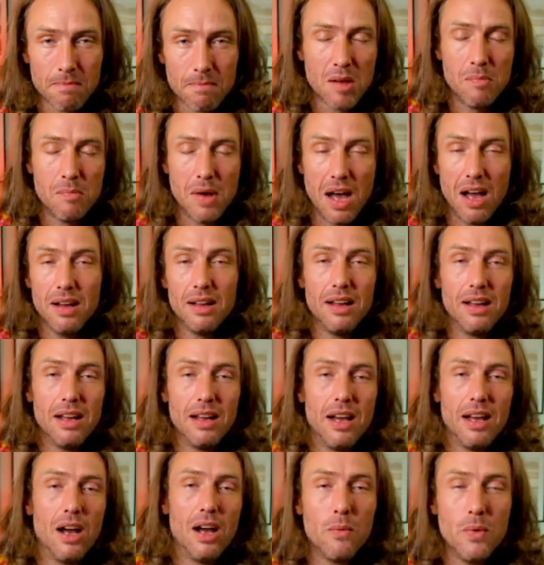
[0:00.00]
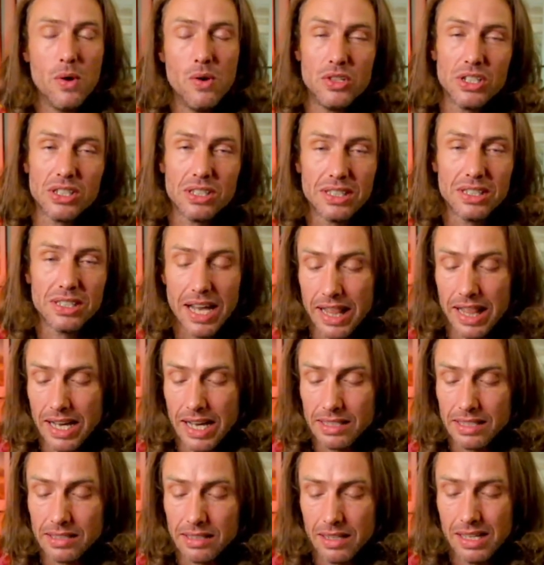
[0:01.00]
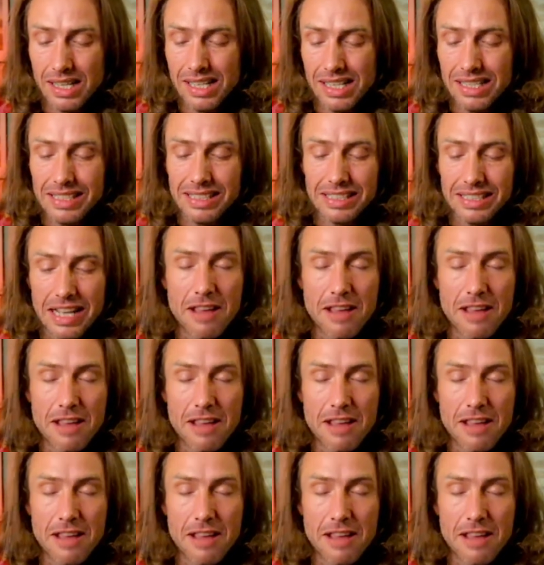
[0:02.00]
But I will just say this. Stay